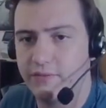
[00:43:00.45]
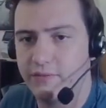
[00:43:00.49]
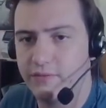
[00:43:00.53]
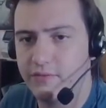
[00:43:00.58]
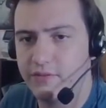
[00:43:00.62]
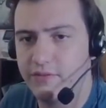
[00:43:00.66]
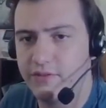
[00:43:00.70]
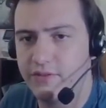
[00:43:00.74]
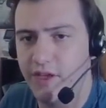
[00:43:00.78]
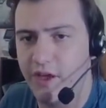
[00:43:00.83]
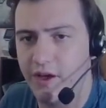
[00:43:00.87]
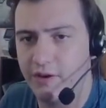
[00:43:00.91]

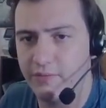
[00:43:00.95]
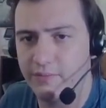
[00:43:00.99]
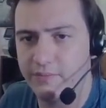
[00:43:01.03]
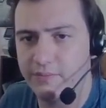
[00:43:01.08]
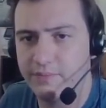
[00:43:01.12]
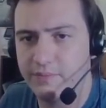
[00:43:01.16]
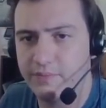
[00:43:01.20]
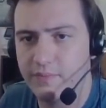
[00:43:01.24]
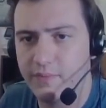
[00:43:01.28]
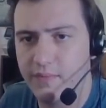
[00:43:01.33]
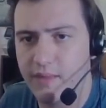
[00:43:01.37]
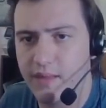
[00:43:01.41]
So
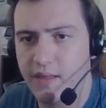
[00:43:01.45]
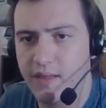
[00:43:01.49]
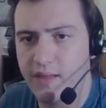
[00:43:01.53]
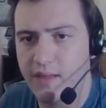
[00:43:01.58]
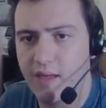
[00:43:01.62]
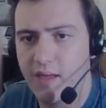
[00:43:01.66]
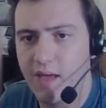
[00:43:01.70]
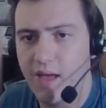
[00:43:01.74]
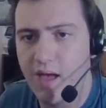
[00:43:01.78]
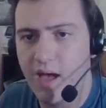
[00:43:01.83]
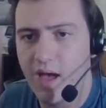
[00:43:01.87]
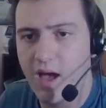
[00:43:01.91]

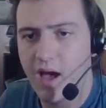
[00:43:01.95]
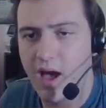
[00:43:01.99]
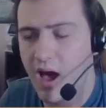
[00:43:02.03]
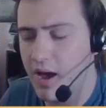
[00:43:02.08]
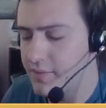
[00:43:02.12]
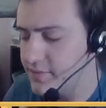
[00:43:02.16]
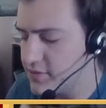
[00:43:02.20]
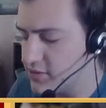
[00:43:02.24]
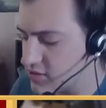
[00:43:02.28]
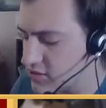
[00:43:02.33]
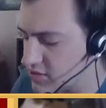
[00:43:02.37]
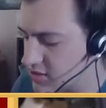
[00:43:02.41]
I'm
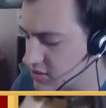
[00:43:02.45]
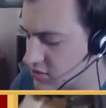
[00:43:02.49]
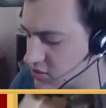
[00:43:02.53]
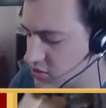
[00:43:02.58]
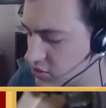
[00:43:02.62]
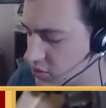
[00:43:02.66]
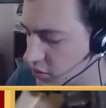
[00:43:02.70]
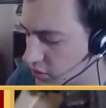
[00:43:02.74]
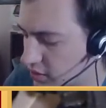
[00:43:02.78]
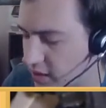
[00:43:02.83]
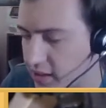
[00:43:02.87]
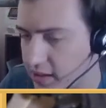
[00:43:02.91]
just
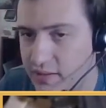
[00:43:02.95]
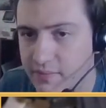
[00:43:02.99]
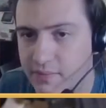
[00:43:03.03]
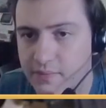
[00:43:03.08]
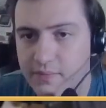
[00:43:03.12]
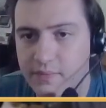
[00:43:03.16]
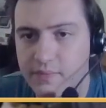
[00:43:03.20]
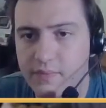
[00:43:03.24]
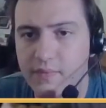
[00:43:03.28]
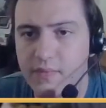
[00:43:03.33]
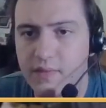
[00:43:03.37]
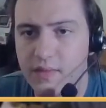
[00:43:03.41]
installing
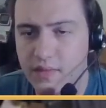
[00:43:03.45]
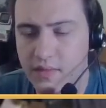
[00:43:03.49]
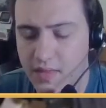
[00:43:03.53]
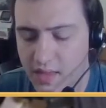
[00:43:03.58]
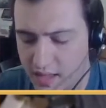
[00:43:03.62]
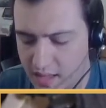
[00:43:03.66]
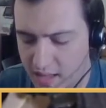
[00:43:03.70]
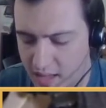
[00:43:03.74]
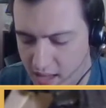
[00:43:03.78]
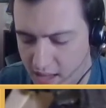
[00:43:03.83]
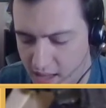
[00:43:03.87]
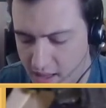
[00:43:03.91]

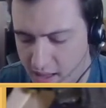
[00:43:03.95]
the